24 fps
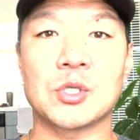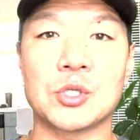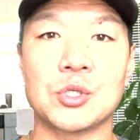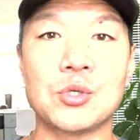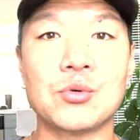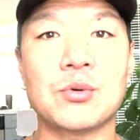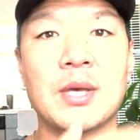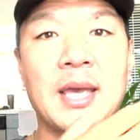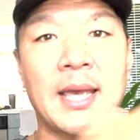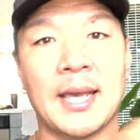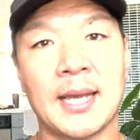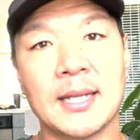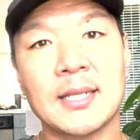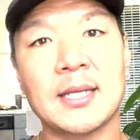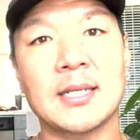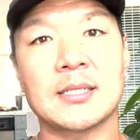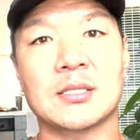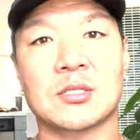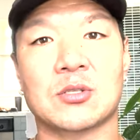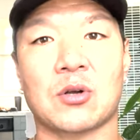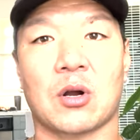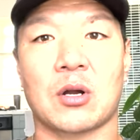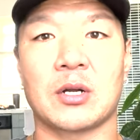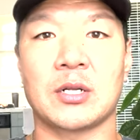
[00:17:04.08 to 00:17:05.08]
you can get
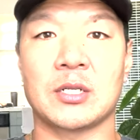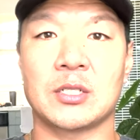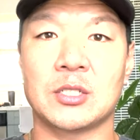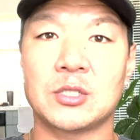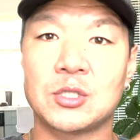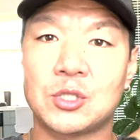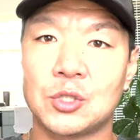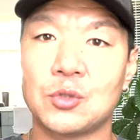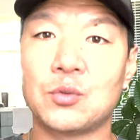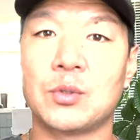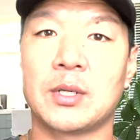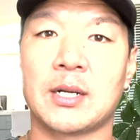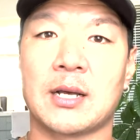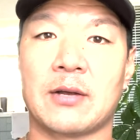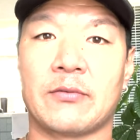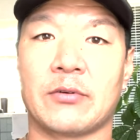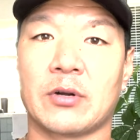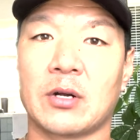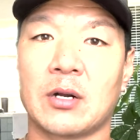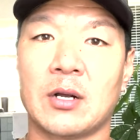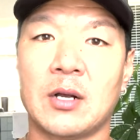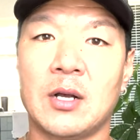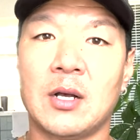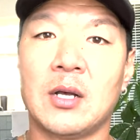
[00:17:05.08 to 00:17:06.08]
started and do
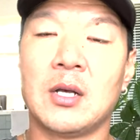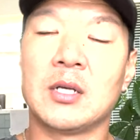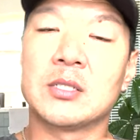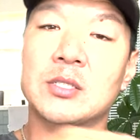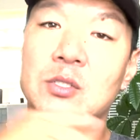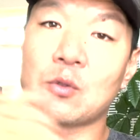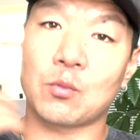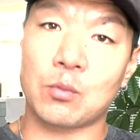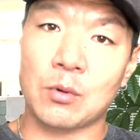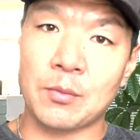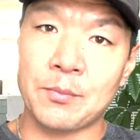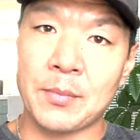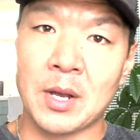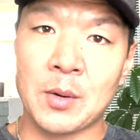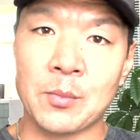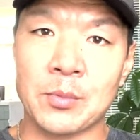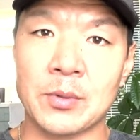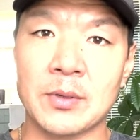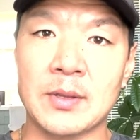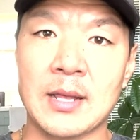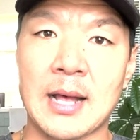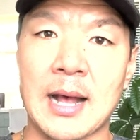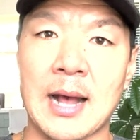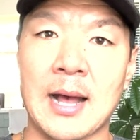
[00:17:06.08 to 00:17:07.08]
whatever. So
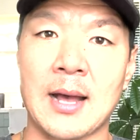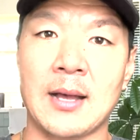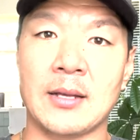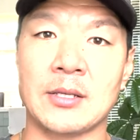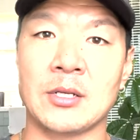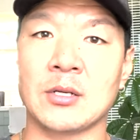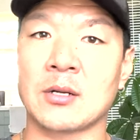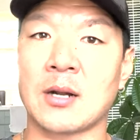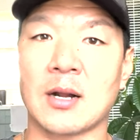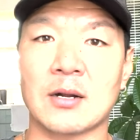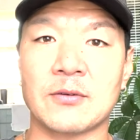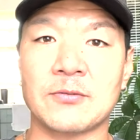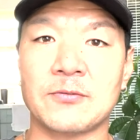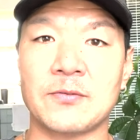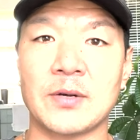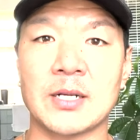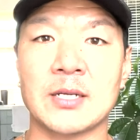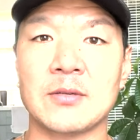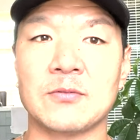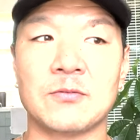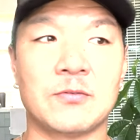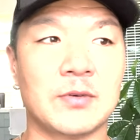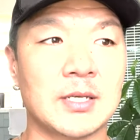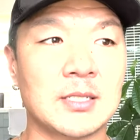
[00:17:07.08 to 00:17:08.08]
remember that. You're not a
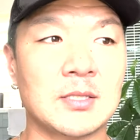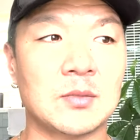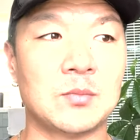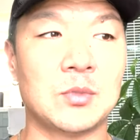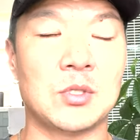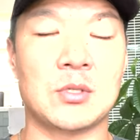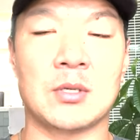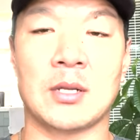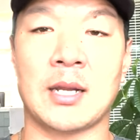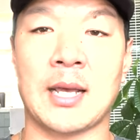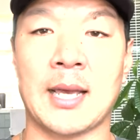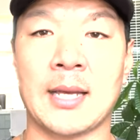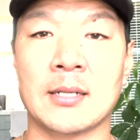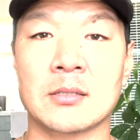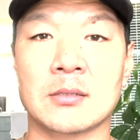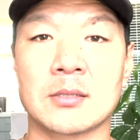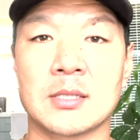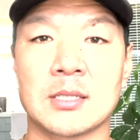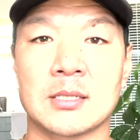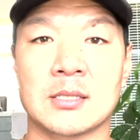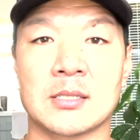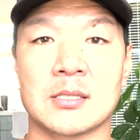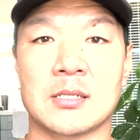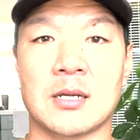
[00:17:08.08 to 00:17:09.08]
fucking victim. You can handle
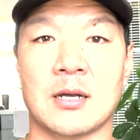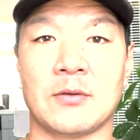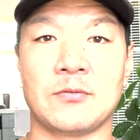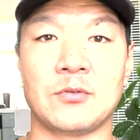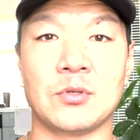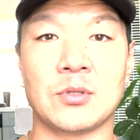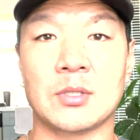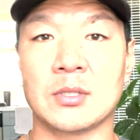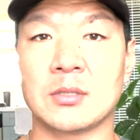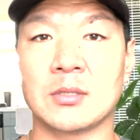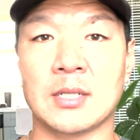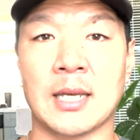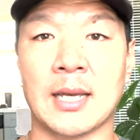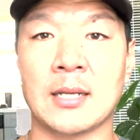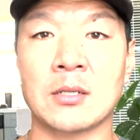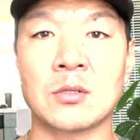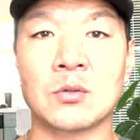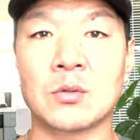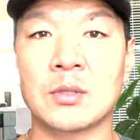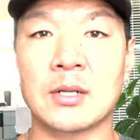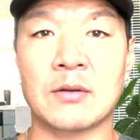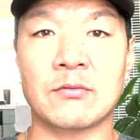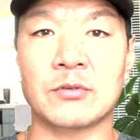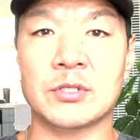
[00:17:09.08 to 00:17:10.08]
this stuff. You can handle
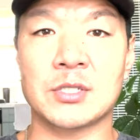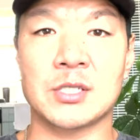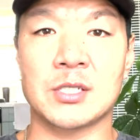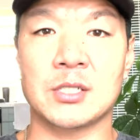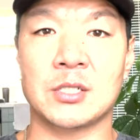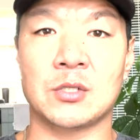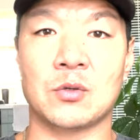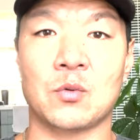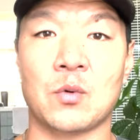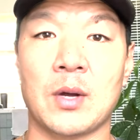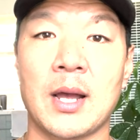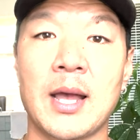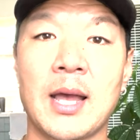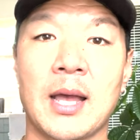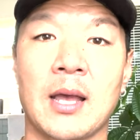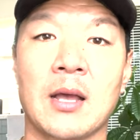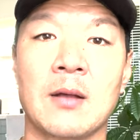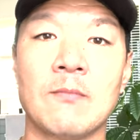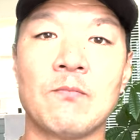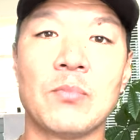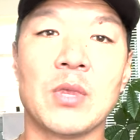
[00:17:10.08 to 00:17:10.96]
whatever's in your way.